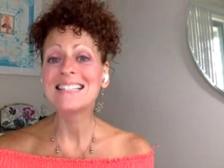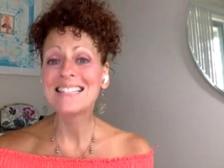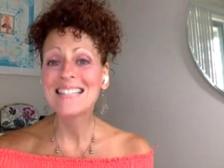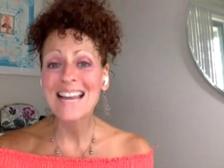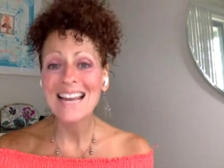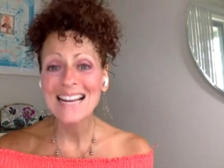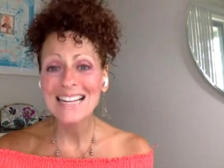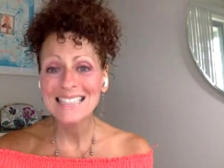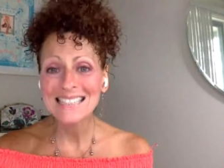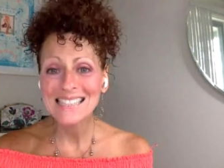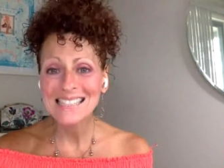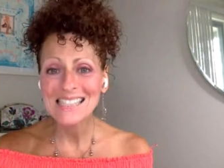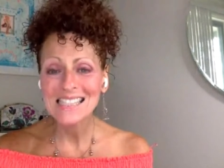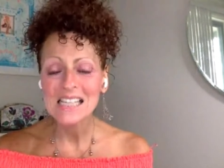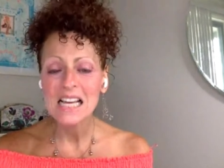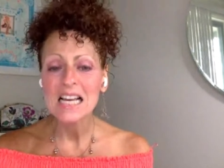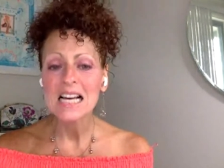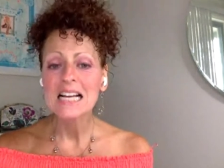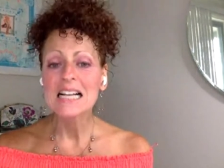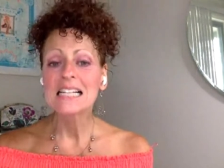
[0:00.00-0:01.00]

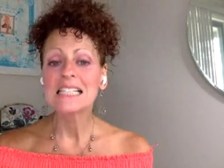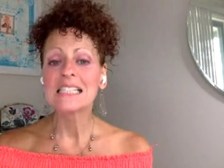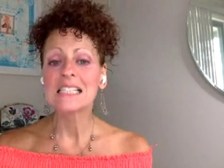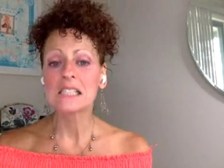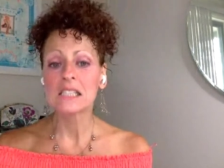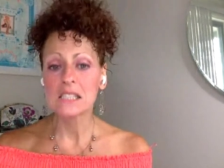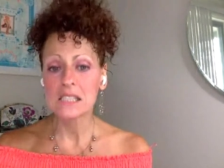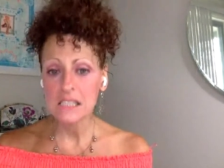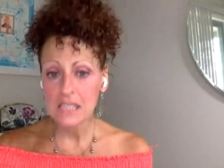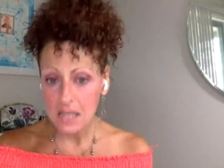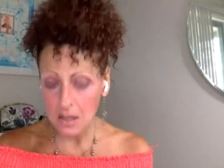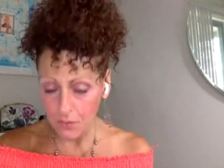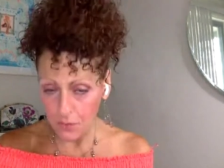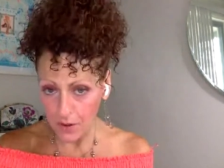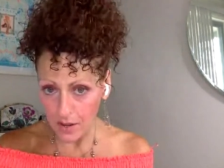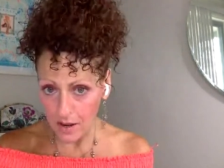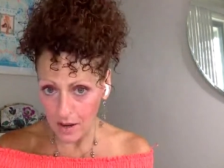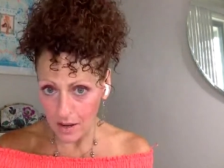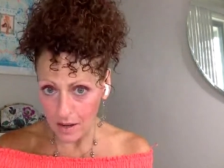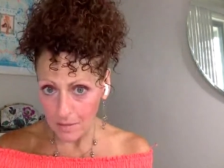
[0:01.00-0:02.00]
dates,
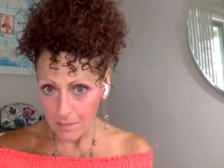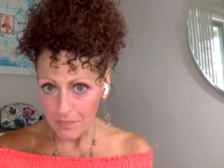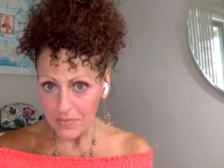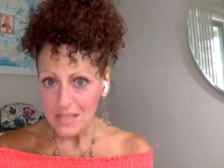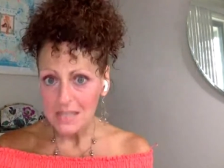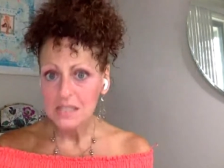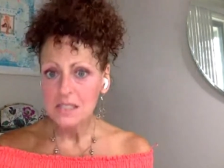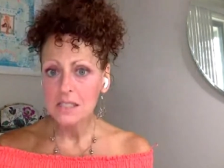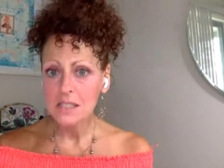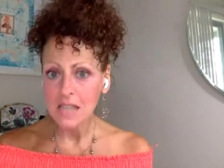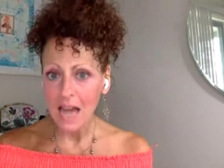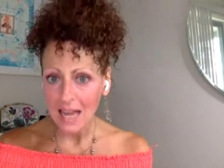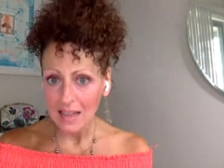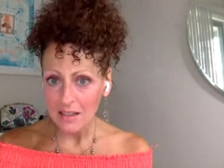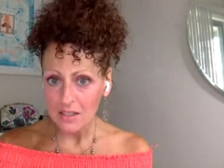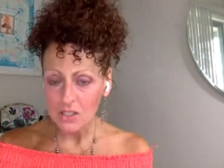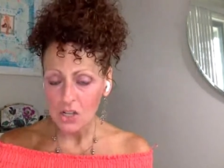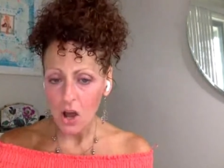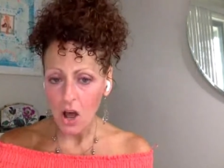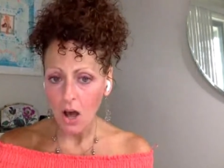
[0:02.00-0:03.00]
stevia,
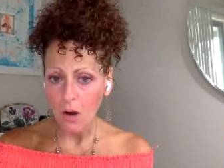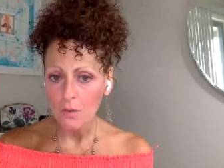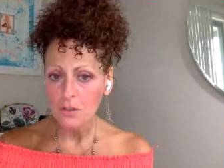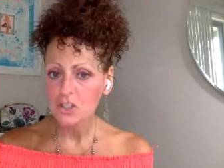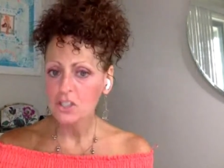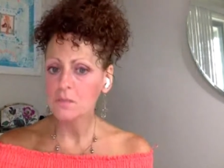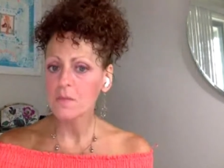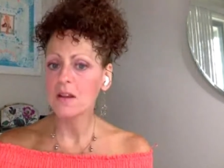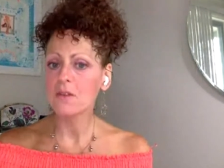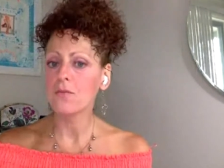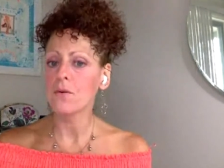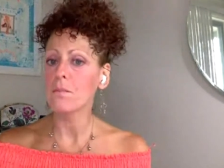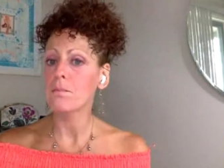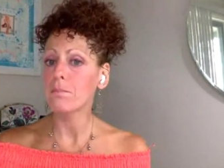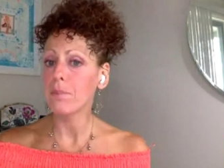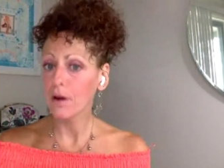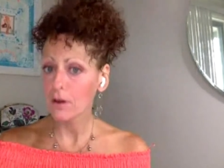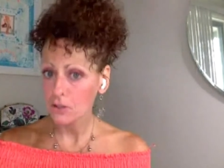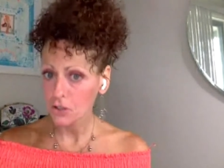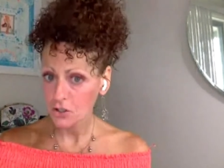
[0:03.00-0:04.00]
xylitol, which is made from
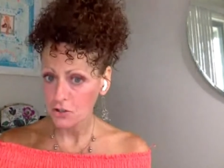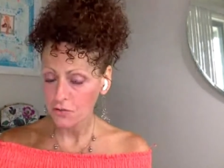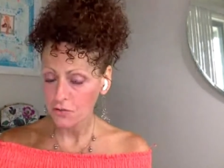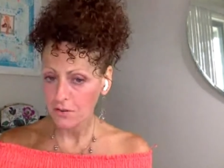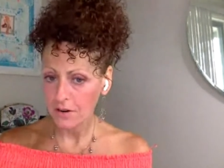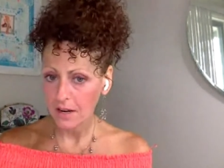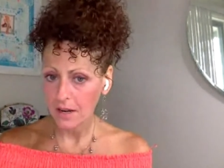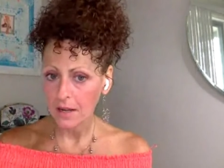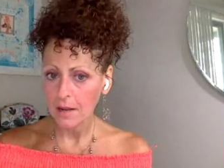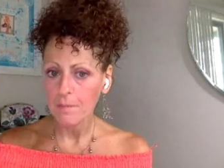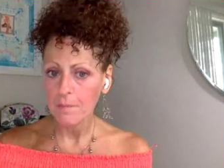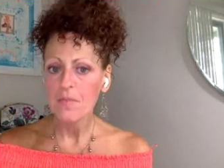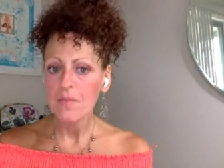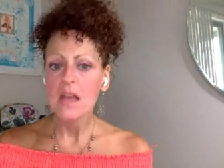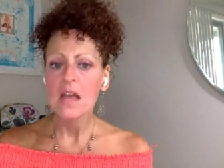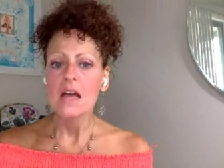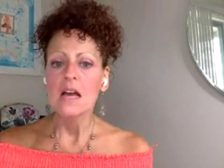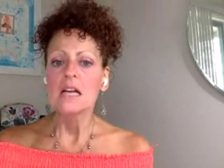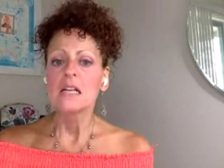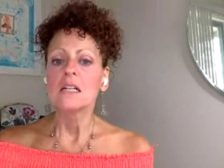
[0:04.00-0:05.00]
birch tree,
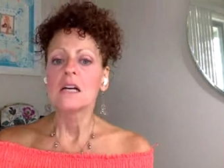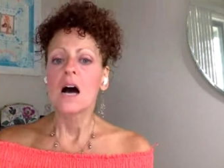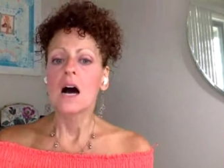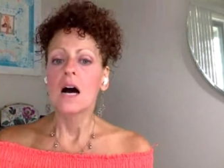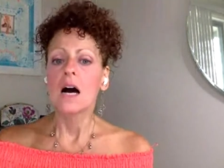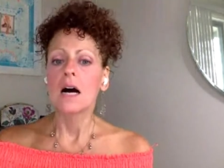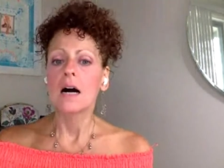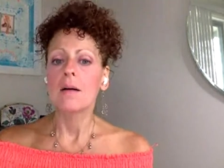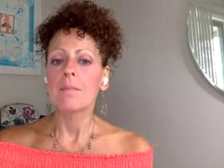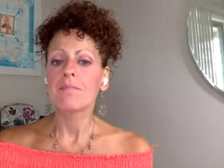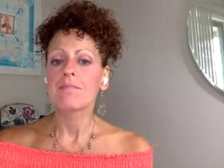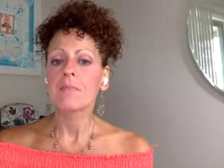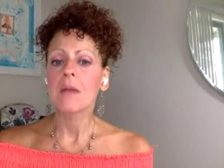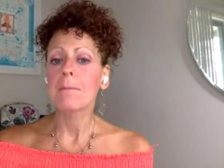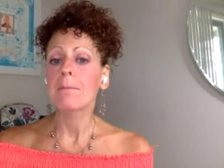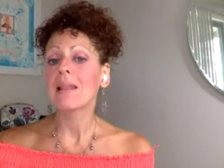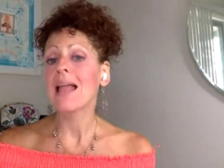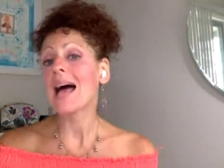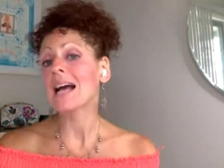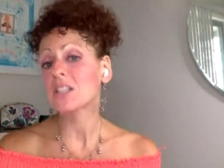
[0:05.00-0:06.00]
Um,
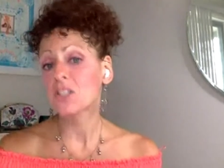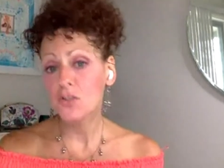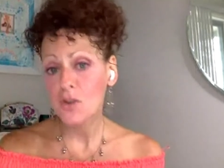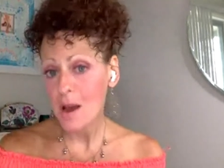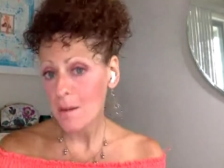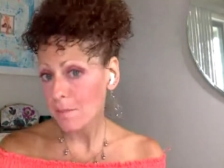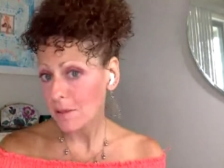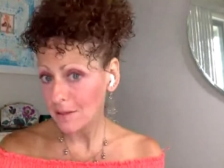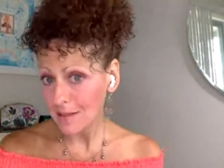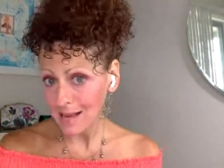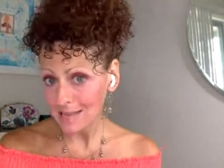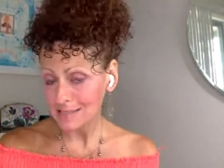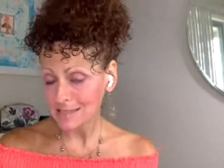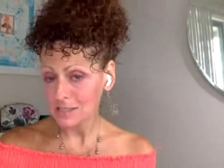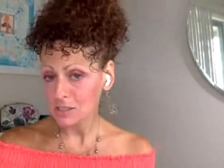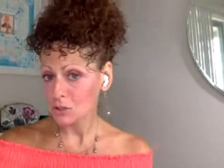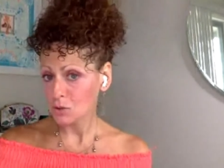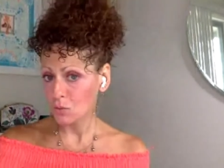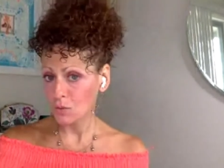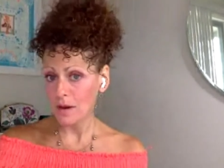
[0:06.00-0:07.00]
blackstrap
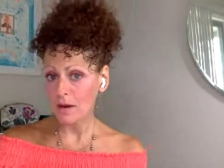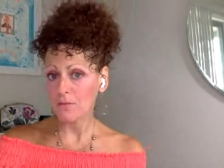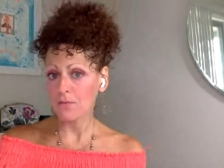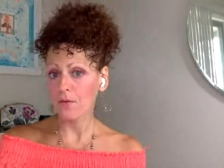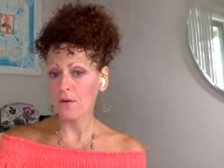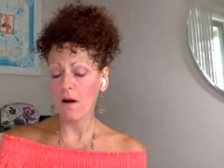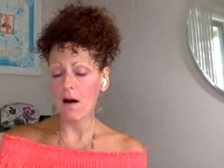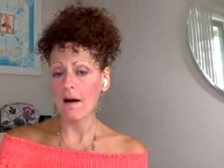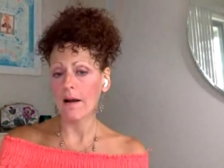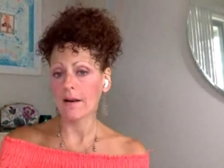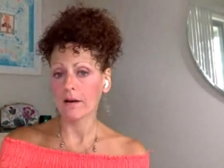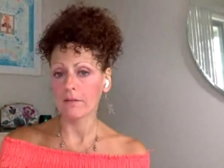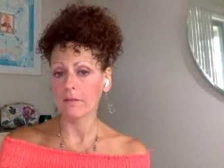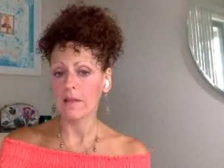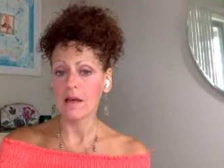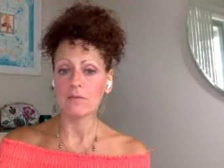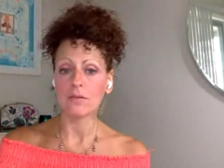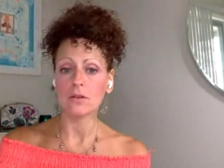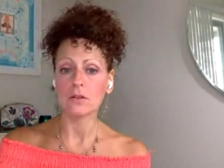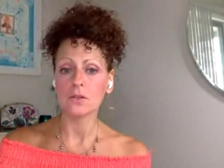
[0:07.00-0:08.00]
molasses, great for iron
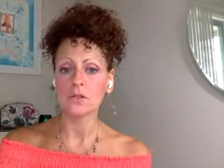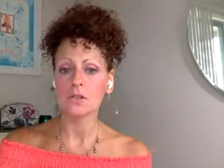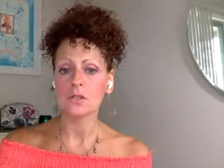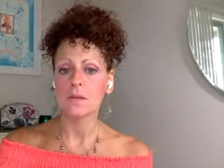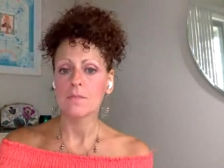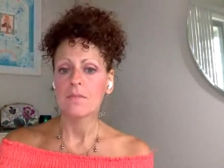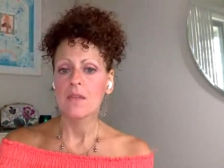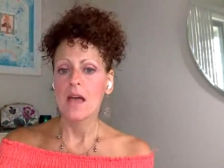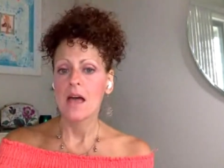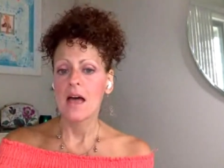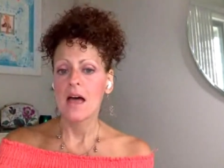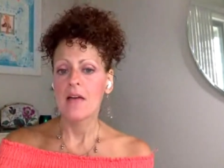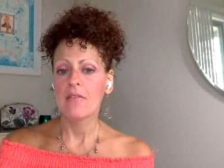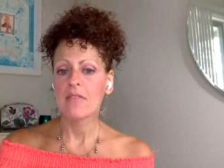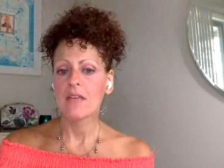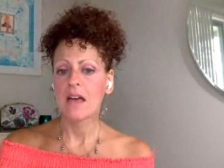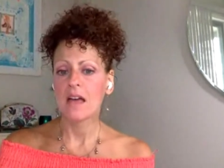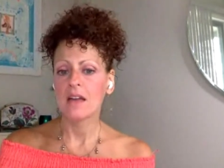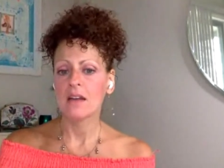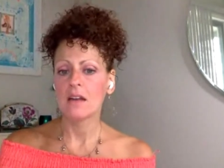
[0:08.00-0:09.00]
levels, and
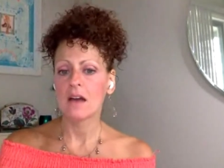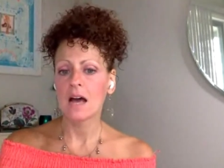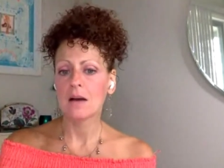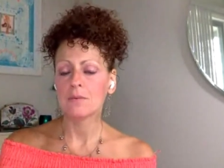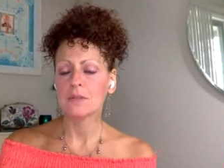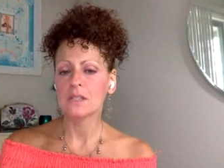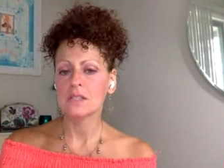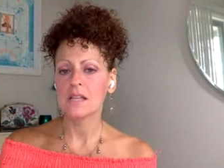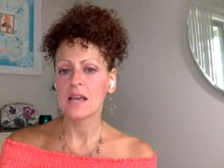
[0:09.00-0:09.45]
then I would